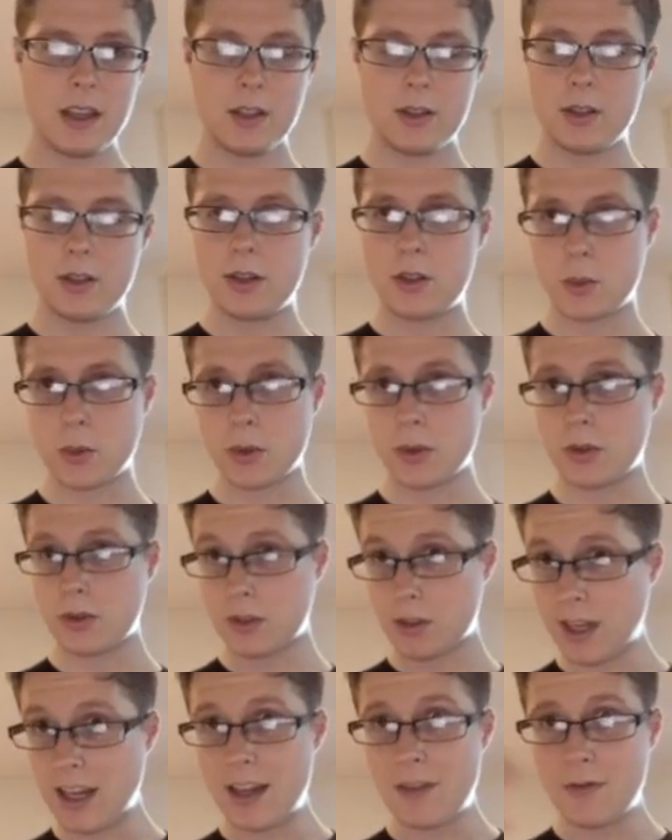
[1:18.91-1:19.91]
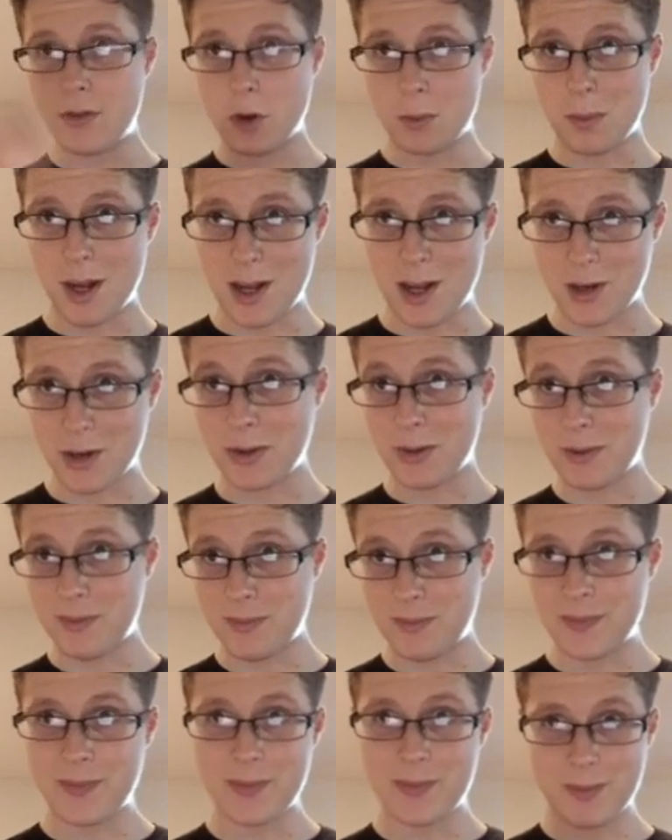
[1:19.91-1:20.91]
So this will save your model.
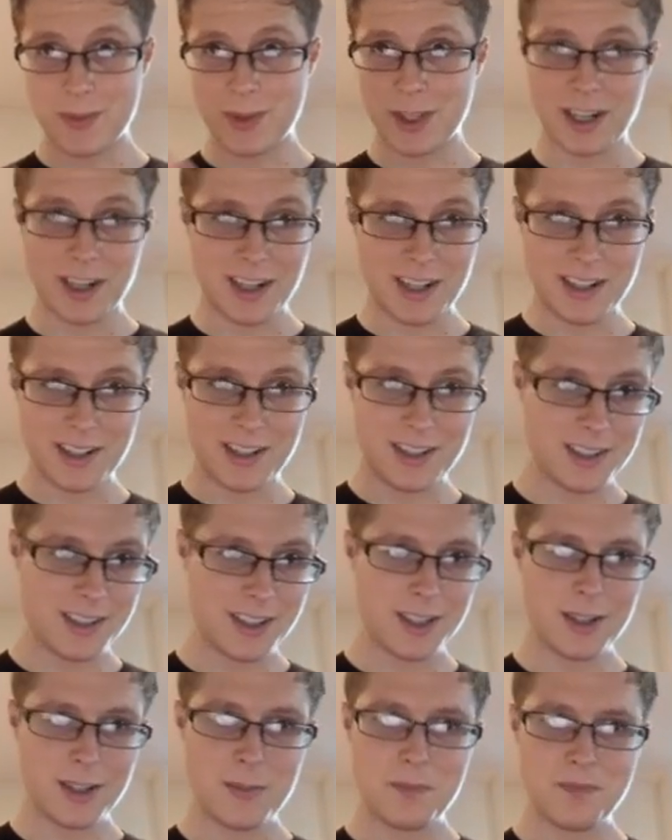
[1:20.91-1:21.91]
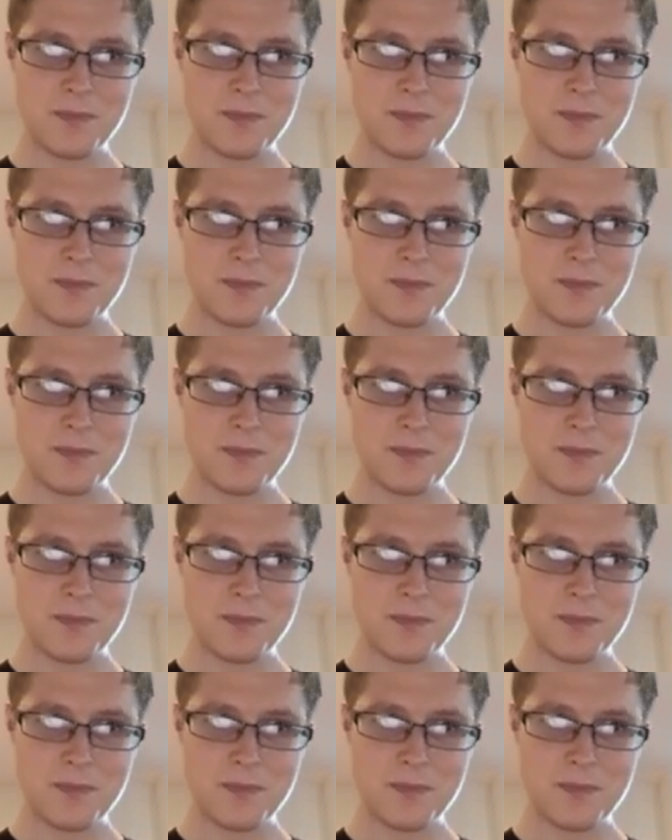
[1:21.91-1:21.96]
Ta-da, yeah.